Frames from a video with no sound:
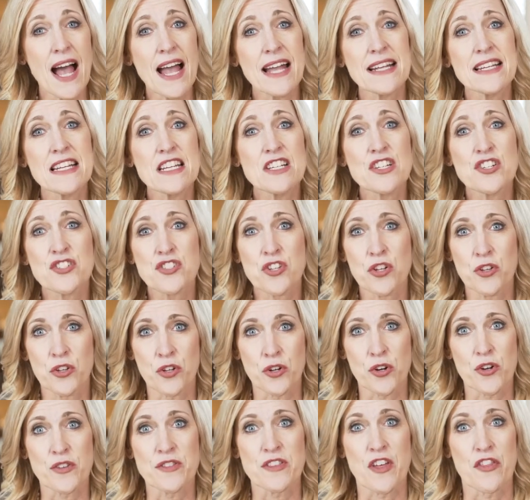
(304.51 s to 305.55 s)
I needed to
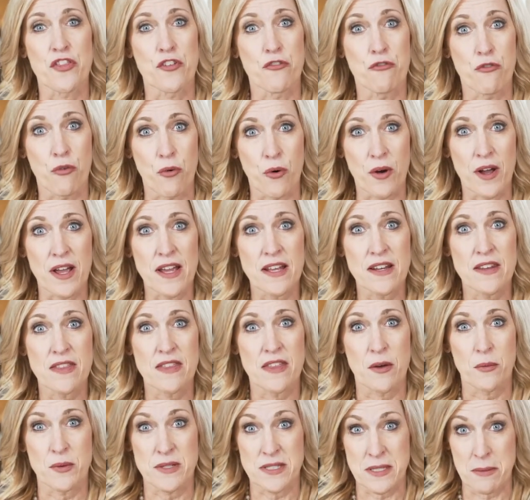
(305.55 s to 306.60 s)
learn that the
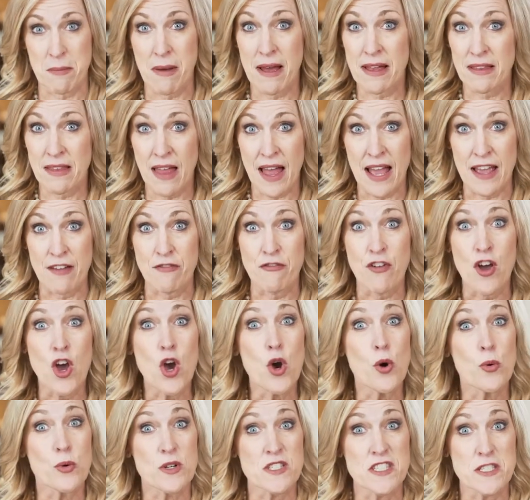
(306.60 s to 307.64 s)
void that was in my life
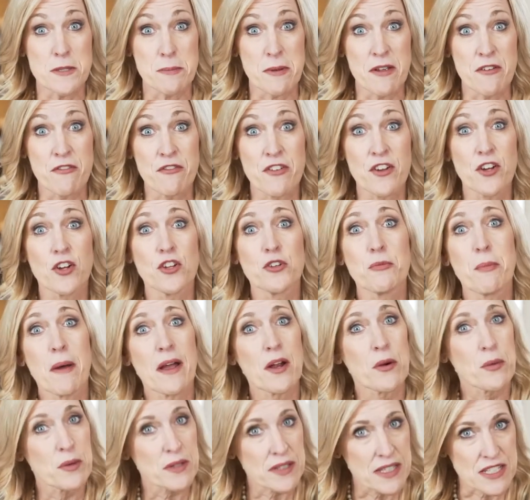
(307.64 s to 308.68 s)
was to be filled by
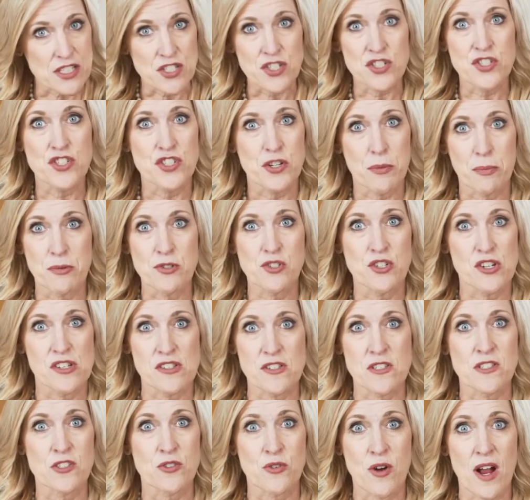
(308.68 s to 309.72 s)
a relationship with
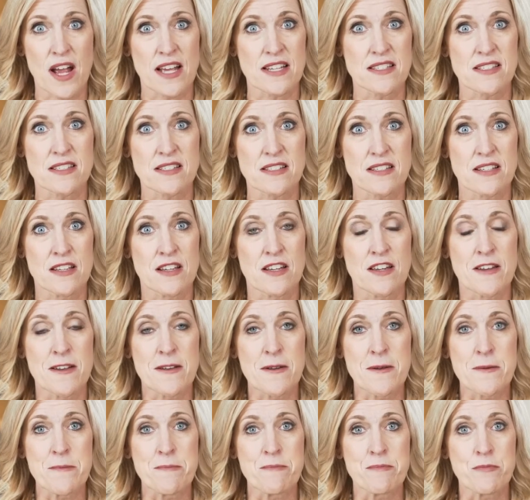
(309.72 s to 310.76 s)
Jesus Christ.
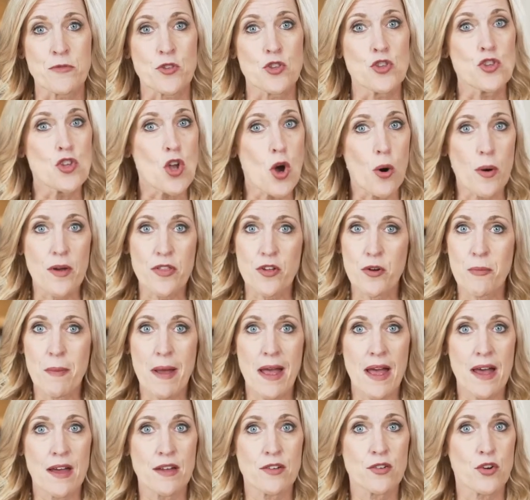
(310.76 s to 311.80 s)
No other
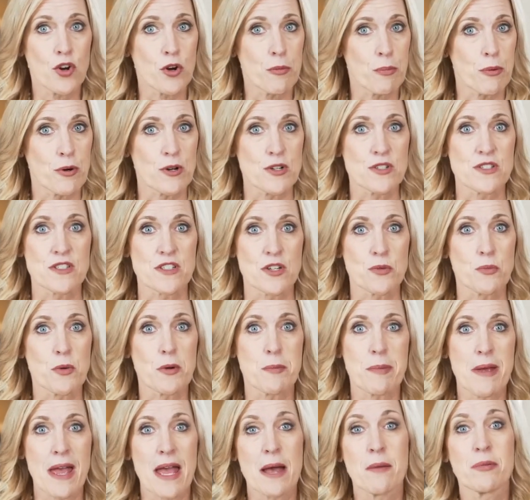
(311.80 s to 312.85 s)
man or person
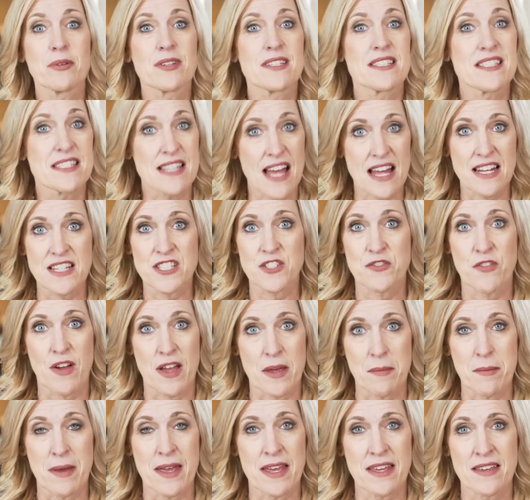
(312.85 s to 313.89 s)
would be able to
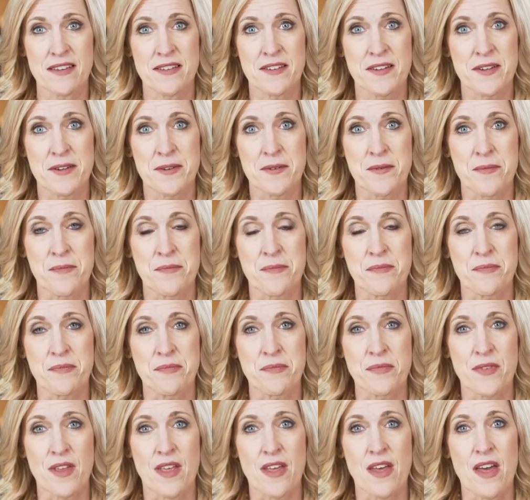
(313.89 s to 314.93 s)
satisfy me.
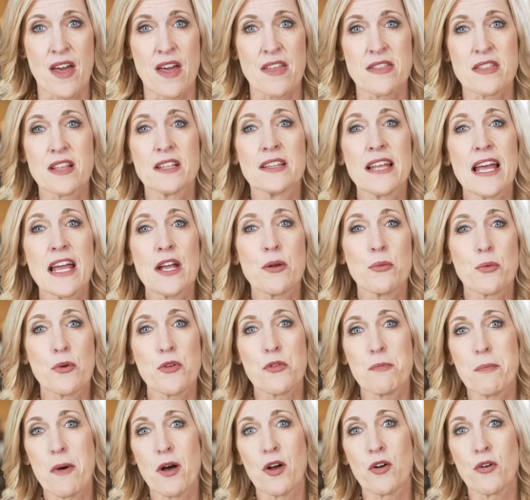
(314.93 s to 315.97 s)
The late
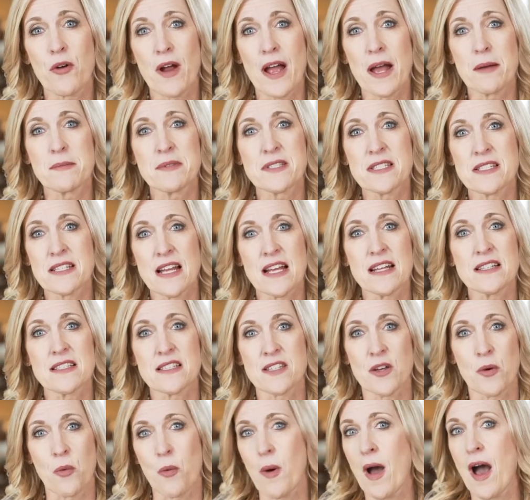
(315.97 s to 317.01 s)
Ruth Bell Graham
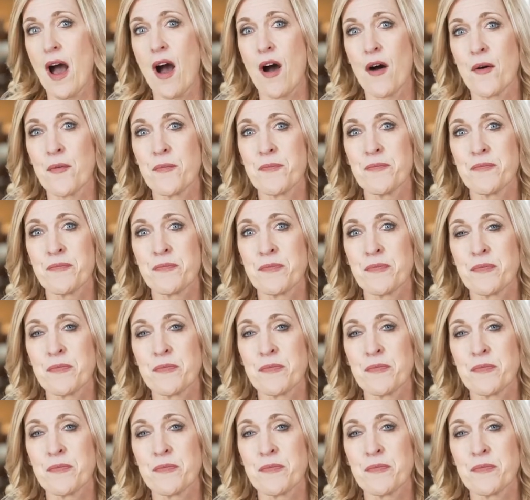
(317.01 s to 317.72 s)
states it well.